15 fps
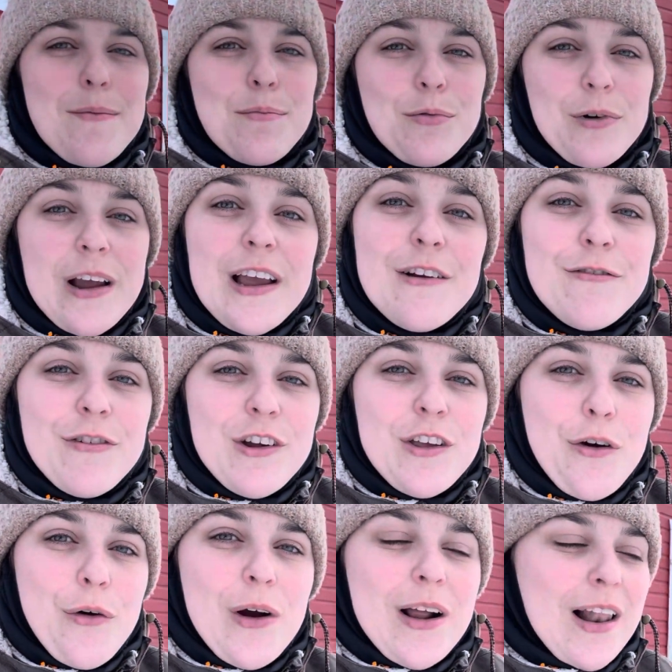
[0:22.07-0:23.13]
breed for
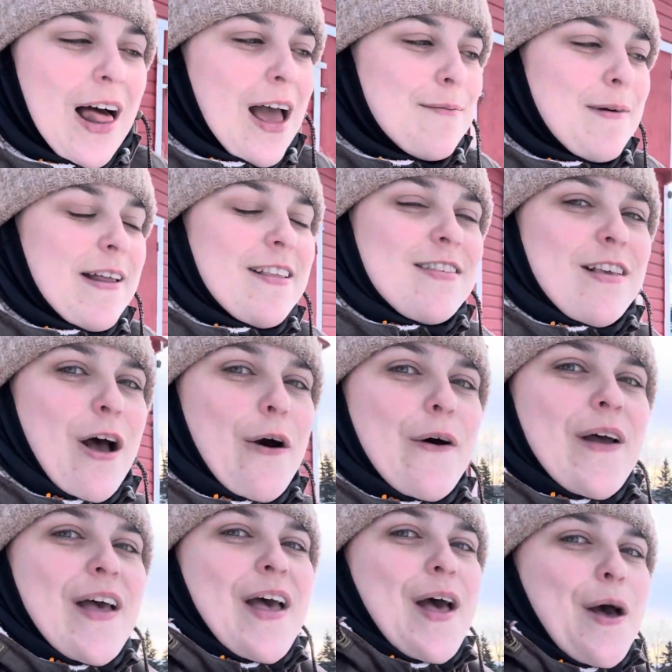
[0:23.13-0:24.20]
your climate. So
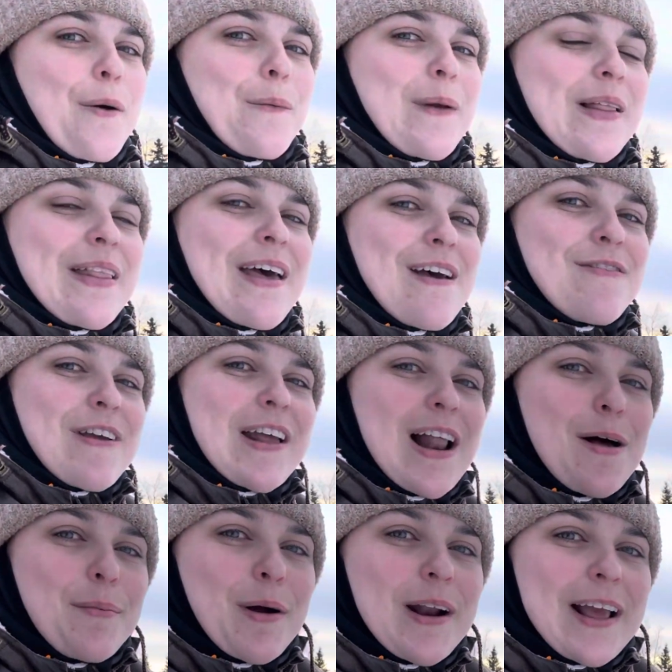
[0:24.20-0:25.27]
we live in
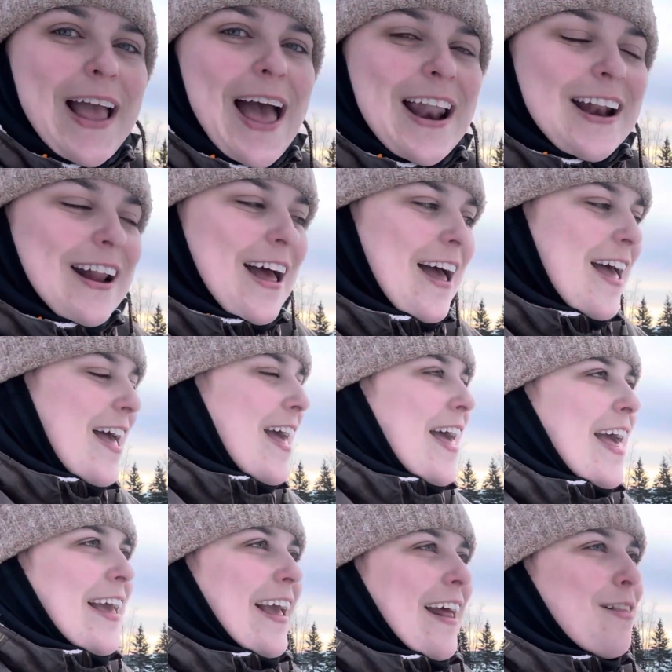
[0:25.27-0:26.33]
Alberta, Canada.
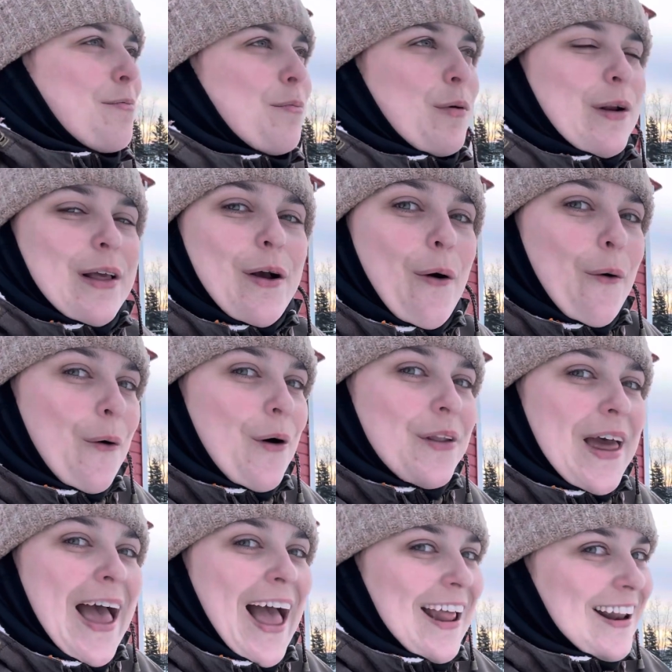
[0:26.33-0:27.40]
It gets pretty cold
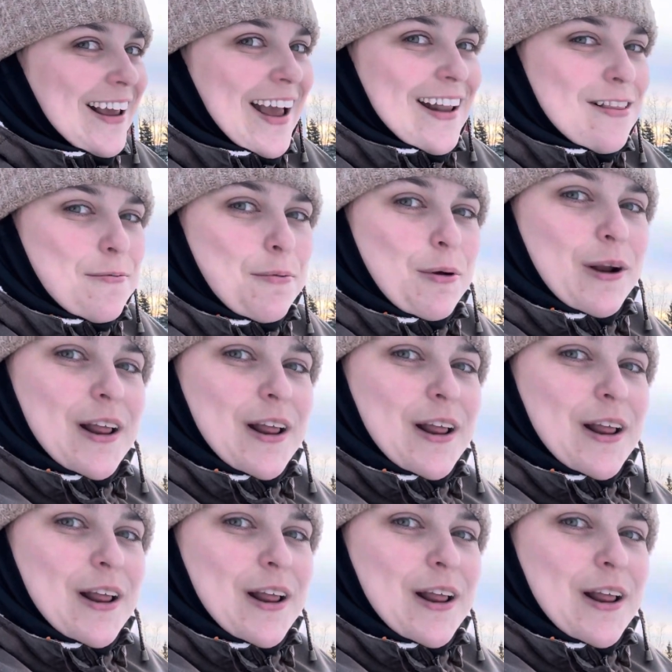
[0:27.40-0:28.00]
and it gets pretty